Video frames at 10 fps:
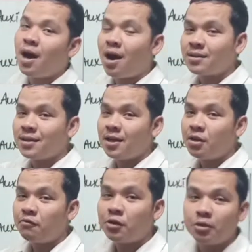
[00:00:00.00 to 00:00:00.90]
auxiliary
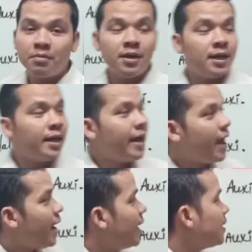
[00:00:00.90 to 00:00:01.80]
verb,
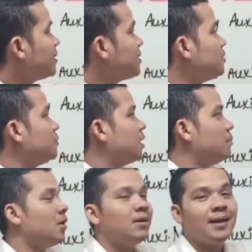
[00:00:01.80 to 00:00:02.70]
and the third one
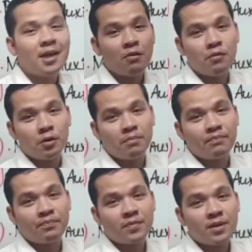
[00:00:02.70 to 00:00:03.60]
about linking verb.
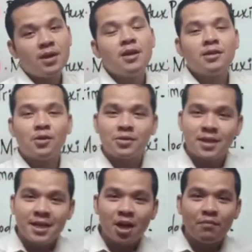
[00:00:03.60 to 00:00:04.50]
So
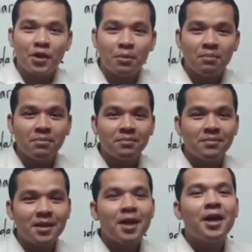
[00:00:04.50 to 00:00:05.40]
three of them,
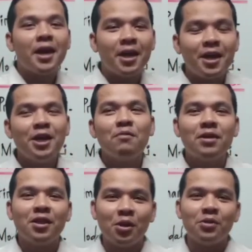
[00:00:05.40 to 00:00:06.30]

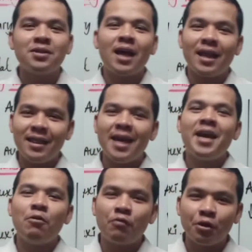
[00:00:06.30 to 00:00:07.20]
even though they
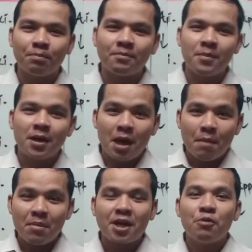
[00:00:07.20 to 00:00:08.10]
are verb,
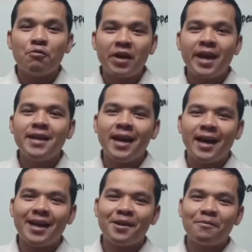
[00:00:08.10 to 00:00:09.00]
but the way
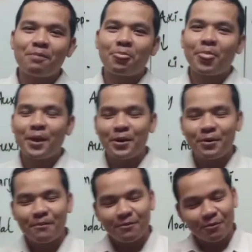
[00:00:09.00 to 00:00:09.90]
that
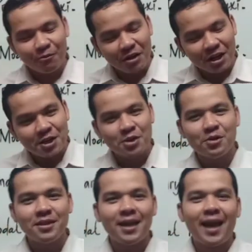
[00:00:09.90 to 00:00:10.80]
we
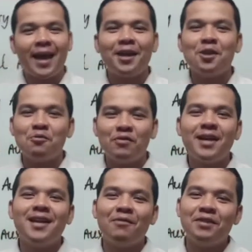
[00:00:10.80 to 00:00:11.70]
use and the way
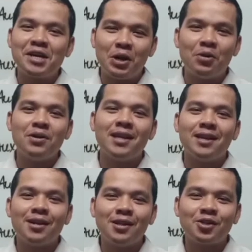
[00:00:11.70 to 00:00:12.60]
that we call in
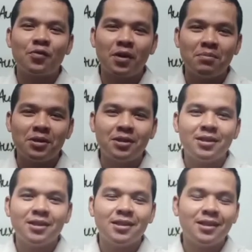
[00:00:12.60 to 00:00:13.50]
English grammar,
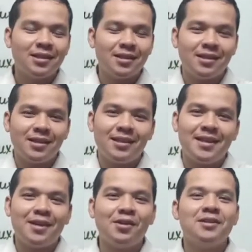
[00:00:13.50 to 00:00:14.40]

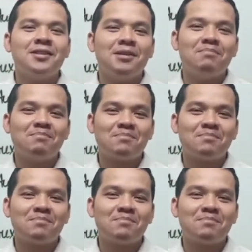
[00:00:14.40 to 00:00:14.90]
they are not the same.